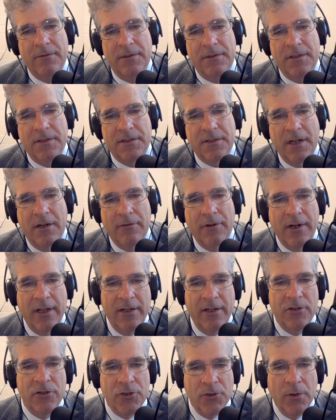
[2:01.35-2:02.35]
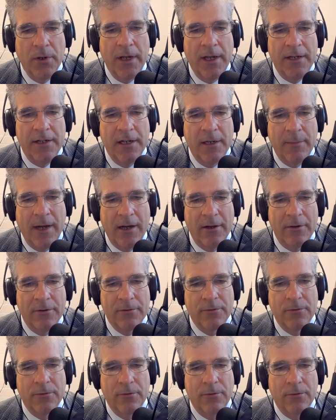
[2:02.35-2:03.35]
discovered I enjoyed about
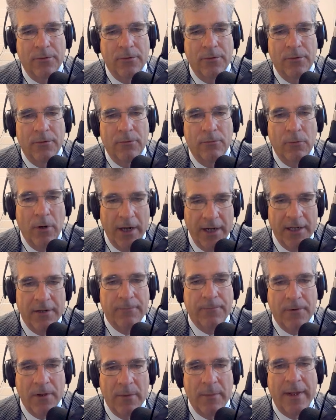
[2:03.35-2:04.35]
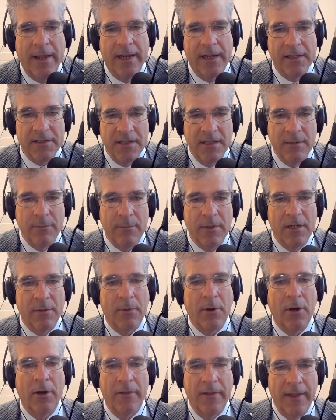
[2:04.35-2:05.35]
writing for the magazine, being a
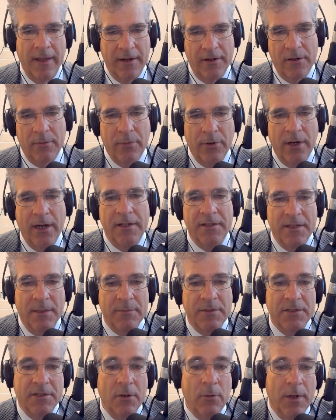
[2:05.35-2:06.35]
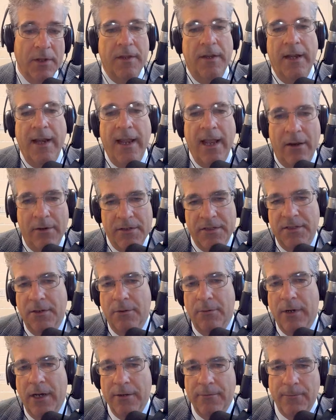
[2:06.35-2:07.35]
part of that enterprise, and I'm still with it now. I
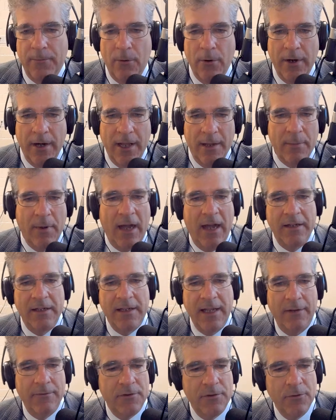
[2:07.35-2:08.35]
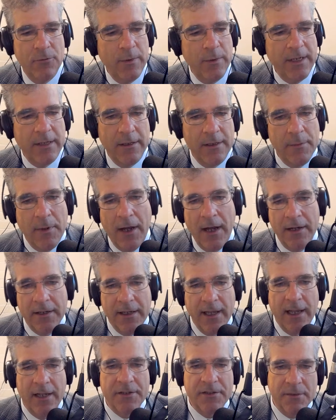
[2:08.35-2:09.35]
still write for it. I have 2 weekly
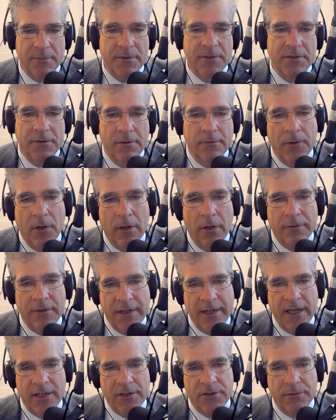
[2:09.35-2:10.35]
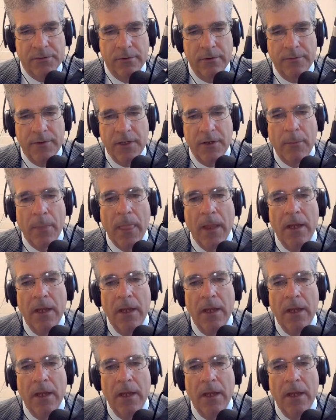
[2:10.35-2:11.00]
podcasts. I'm still involved at National Review.